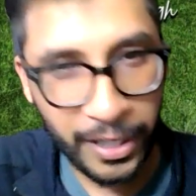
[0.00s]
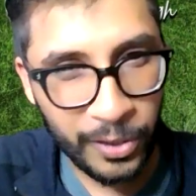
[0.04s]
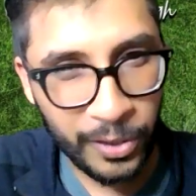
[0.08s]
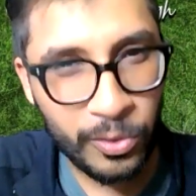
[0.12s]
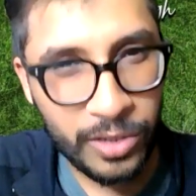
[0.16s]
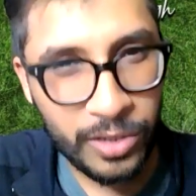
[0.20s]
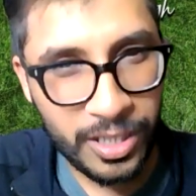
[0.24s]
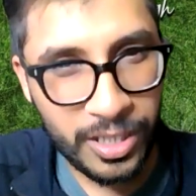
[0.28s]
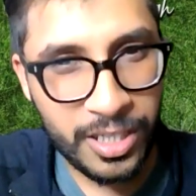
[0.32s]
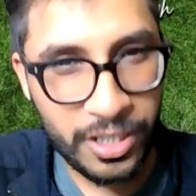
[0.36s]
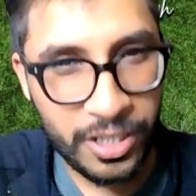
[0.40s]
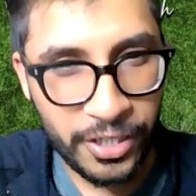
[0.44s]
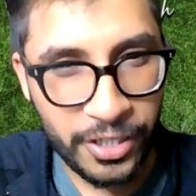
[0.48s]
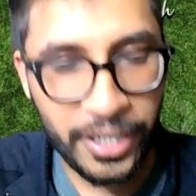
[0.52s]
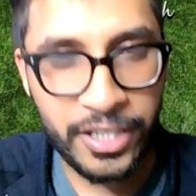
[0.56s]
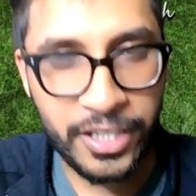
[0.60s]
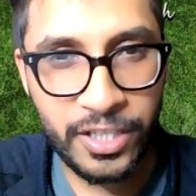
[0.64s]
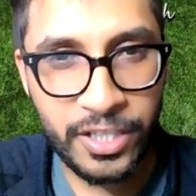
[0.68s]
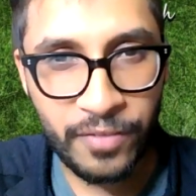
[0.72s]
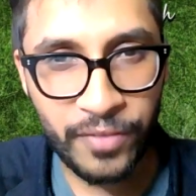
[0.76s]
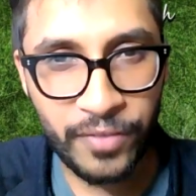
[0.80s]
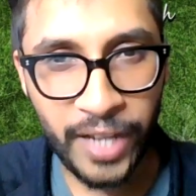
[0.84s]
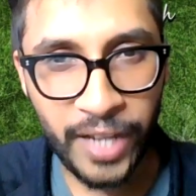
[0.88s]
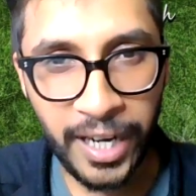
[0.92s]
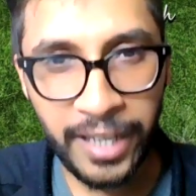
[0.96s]
I do see shades
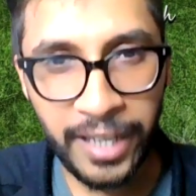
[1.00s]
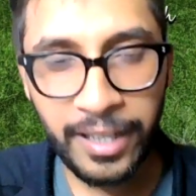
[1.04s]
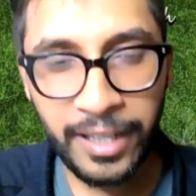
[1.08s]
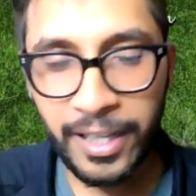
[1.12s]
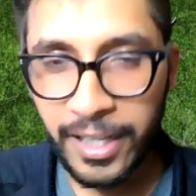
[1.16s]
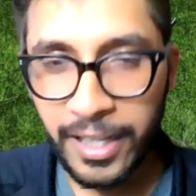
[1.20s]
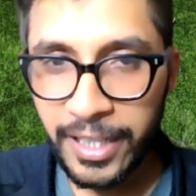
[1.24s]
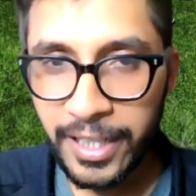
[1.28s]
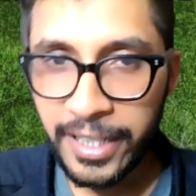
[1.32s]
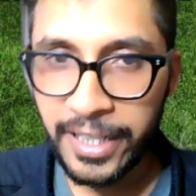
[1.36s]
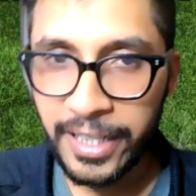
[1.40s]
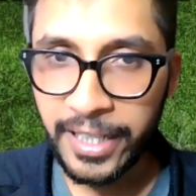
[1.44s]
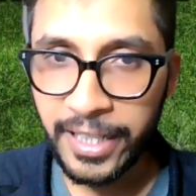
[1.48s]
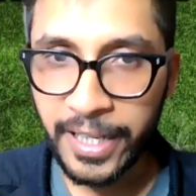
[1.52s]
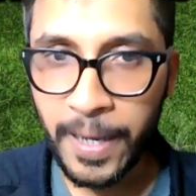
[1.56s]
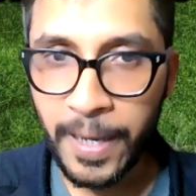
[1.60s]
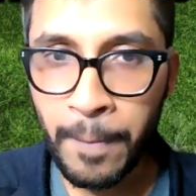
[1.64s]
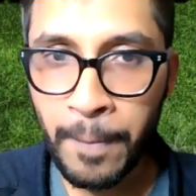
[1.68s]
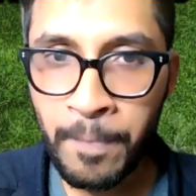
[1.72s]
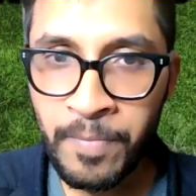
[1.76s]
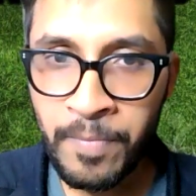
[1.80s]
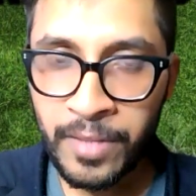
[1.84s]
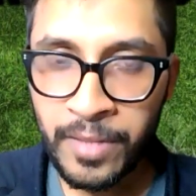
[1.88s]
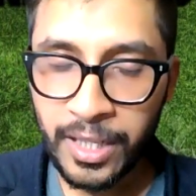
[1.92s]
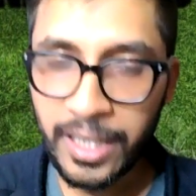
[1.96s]
of that in
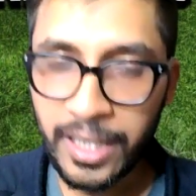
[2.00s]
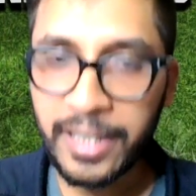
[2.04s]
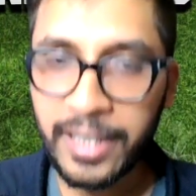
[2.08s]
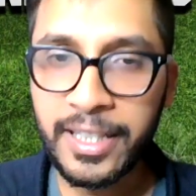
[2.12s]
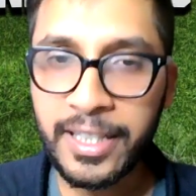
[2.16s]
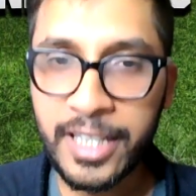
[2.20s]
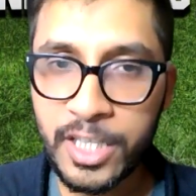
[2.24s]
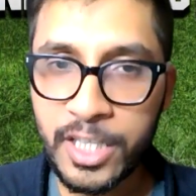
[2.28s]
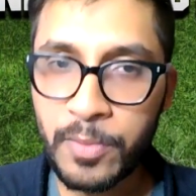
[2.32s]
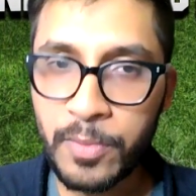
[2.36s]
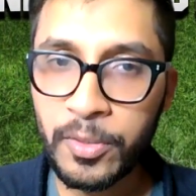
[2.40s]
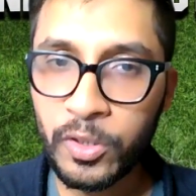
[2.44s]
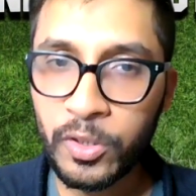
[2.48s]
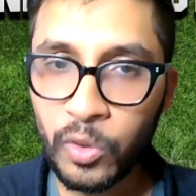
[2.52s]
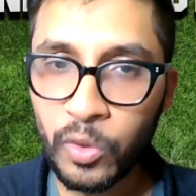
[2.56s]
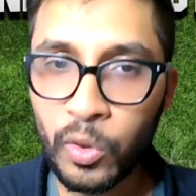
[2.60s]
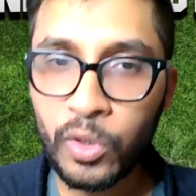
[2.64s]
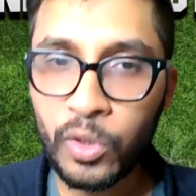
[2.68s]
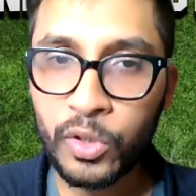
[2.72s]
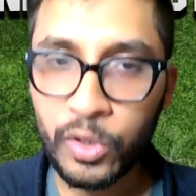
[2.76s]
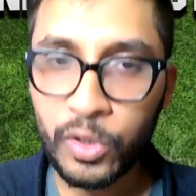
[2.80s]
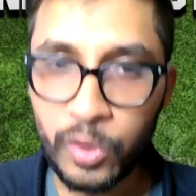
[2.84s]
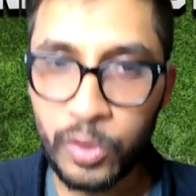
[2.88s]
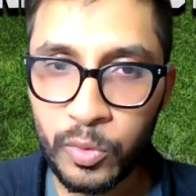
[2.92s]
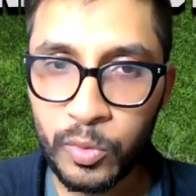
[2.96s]
him, and I think he's been
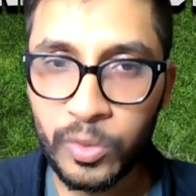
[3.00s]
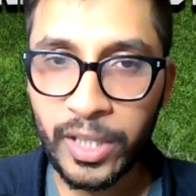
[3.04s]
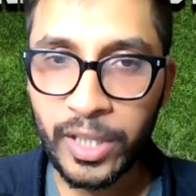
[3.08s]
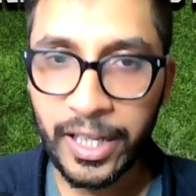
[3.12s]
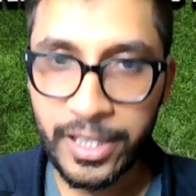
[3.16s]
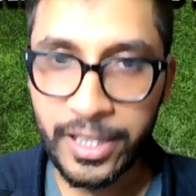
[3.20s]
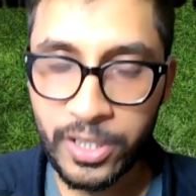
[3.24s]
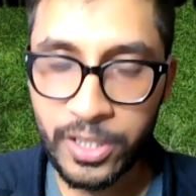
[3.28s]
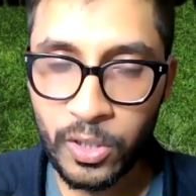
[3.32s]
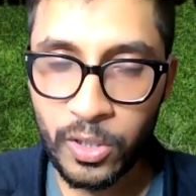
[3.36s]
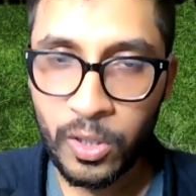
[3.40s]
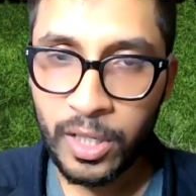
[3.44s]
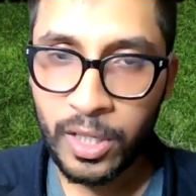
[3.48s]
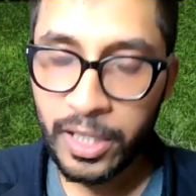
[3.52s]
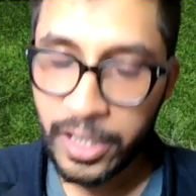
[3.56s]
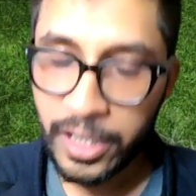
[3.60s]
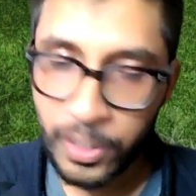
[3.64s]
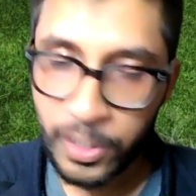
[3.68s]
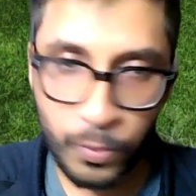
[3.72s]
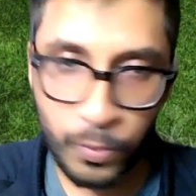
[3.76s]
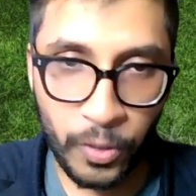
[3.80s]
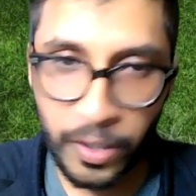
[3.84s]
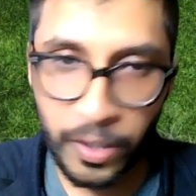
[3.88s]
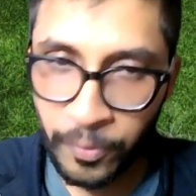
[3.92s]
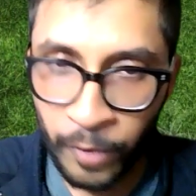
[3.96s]
told to do that. So
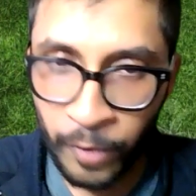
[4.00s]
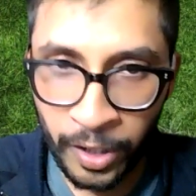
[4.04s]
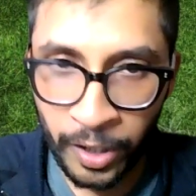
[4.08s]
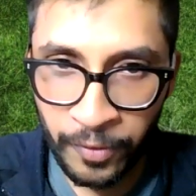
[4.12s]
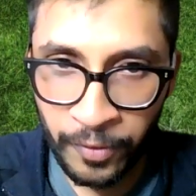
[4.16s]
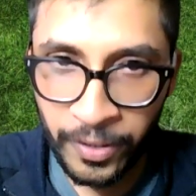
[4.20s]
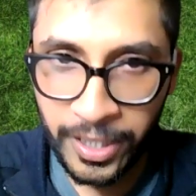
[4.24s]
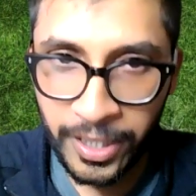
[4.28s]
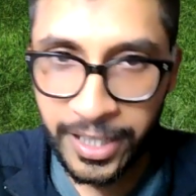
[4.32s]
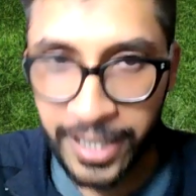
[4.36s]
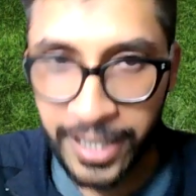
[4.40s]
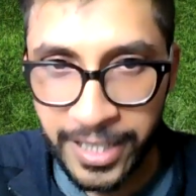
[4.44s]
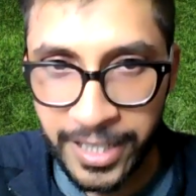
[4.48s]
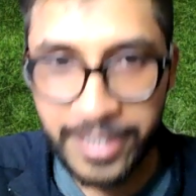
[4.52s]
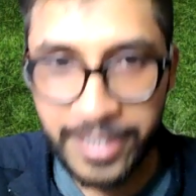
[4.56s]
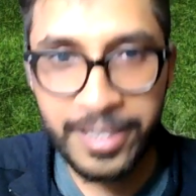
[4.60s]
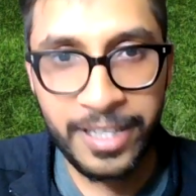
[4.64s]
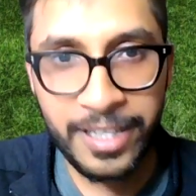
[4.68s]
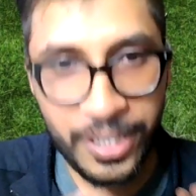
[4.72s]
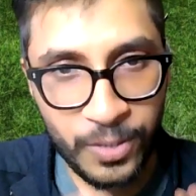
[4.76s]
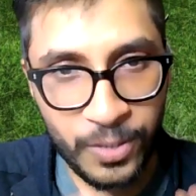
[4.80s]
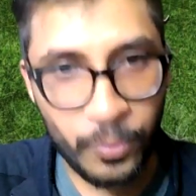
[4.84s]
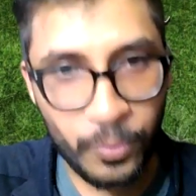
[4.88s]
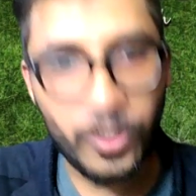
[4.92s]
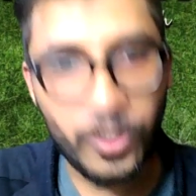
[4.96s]
it's whatever it is,
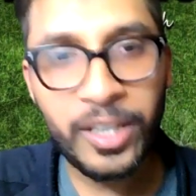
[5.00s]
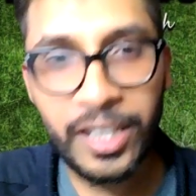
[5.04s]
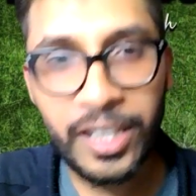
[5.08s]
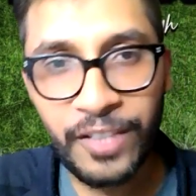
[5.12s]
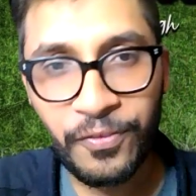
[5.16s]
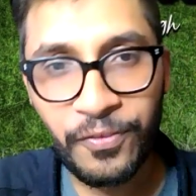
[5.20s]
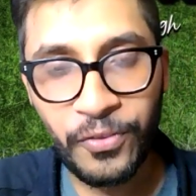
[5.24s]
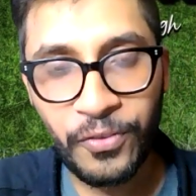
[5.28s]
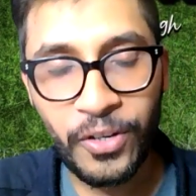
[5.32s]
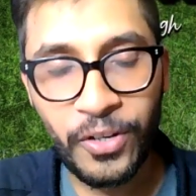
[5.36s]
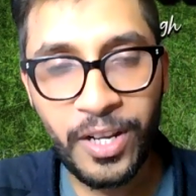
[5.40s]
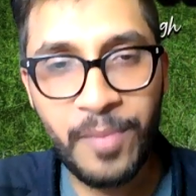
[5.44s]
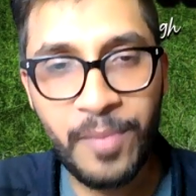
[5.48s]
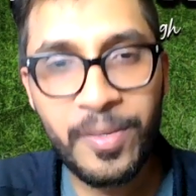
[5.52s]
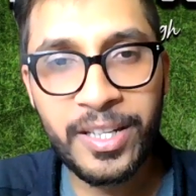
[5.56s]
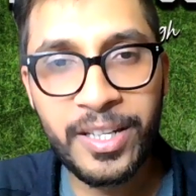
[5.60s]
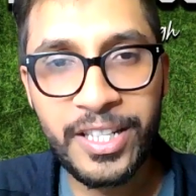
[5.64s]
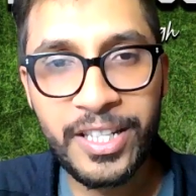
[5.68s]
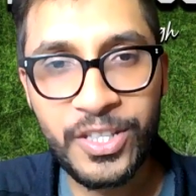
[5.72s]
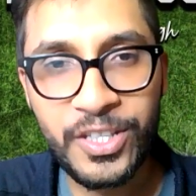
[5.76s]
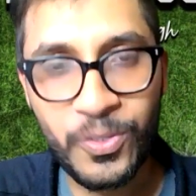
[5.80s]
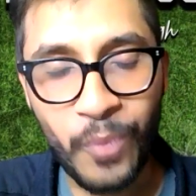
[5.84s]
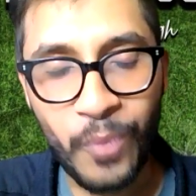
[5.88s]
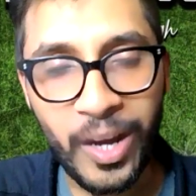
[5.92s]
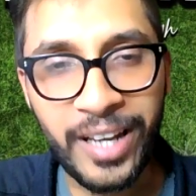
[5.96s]
it's working for him, and
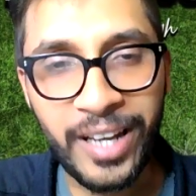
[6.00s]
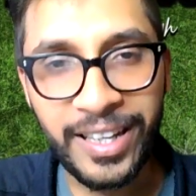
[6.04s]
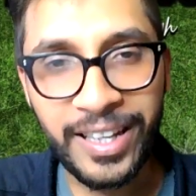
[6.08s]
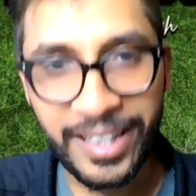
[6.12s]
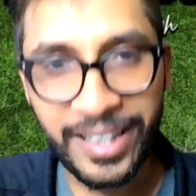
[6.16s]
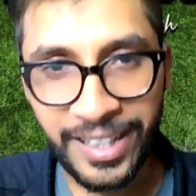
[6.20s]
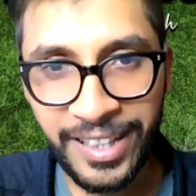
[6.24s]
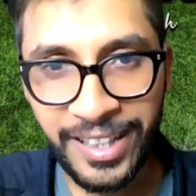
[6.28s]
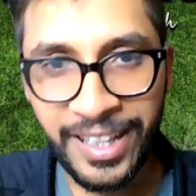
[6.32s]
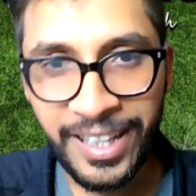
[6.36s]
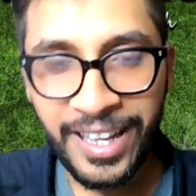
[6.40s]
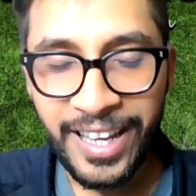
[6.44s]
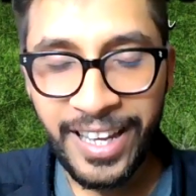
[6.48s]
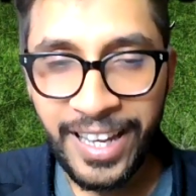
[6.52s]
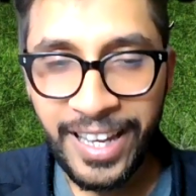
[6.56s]
it's 1-0.